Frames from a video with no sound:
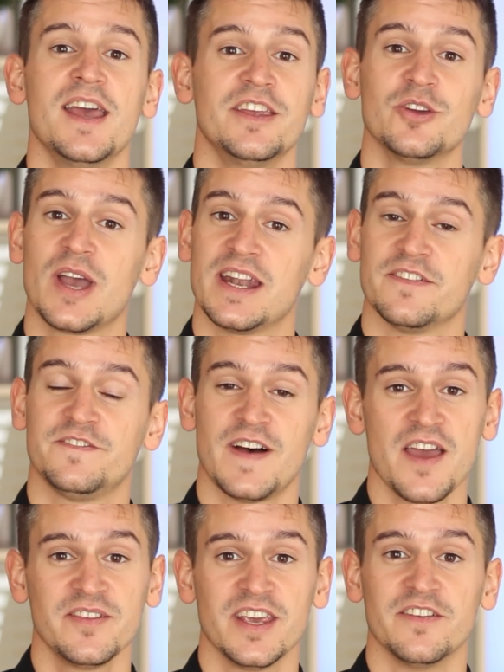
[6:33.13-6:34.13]
You get a
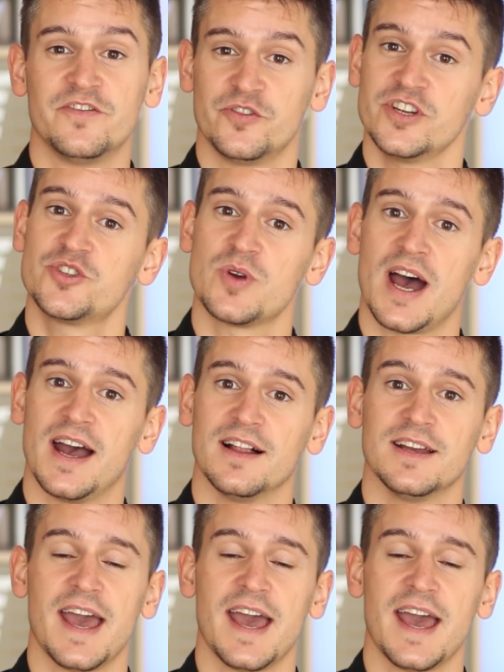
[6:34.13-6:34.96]
5-day free trial,